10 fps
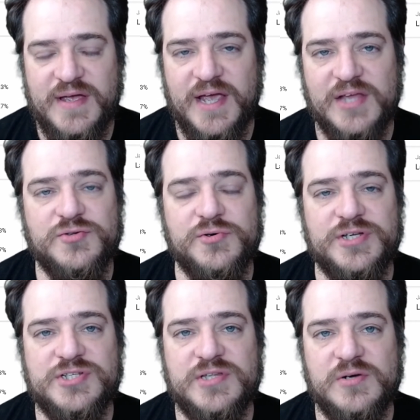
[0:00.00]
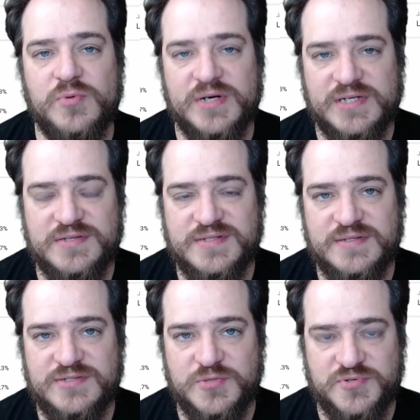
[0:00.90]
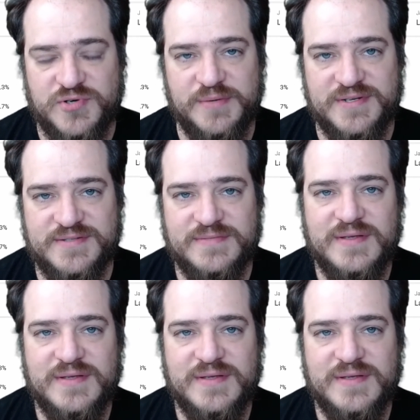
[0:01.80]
and to reach the 1000 subscribers.